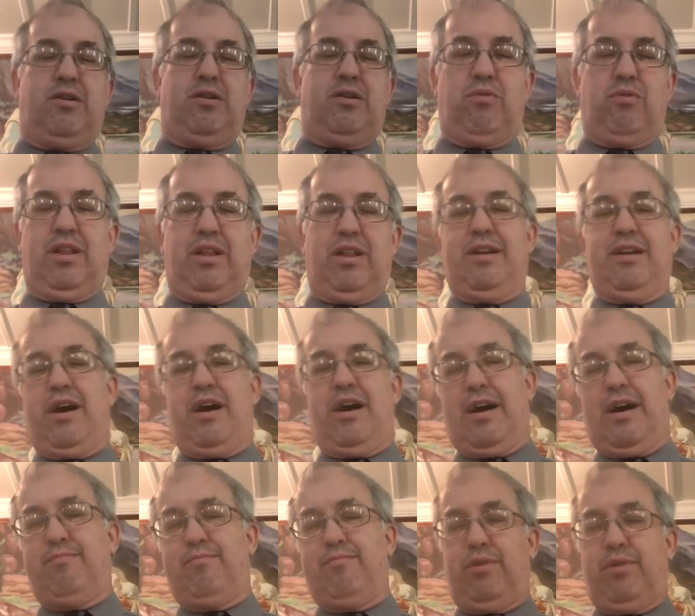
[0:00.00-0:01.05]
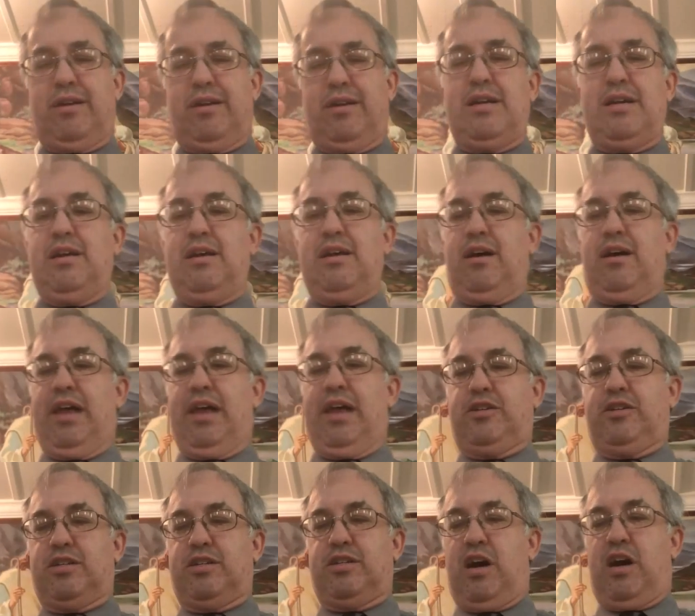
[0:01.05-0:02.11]
and really not, but uh, that
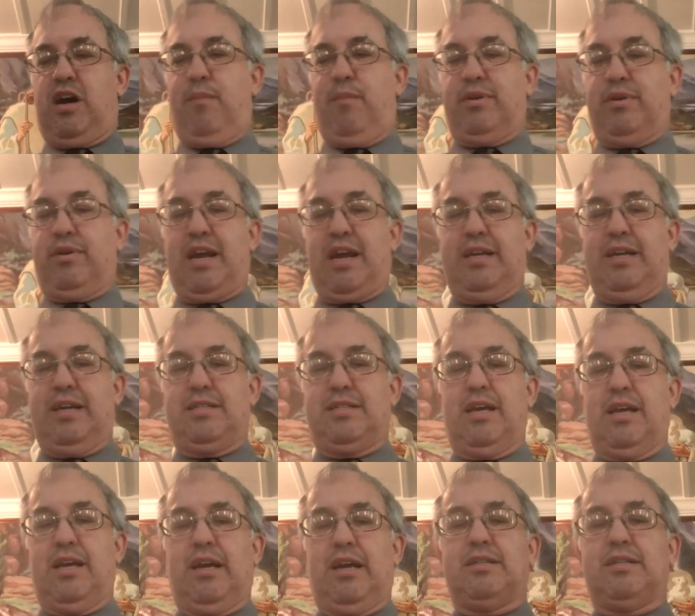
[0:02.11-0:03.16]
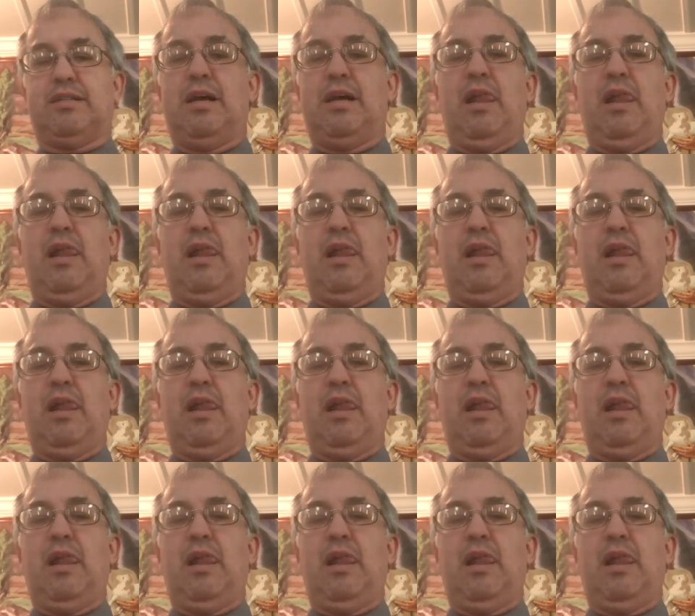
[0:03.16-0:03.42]
just complicates things.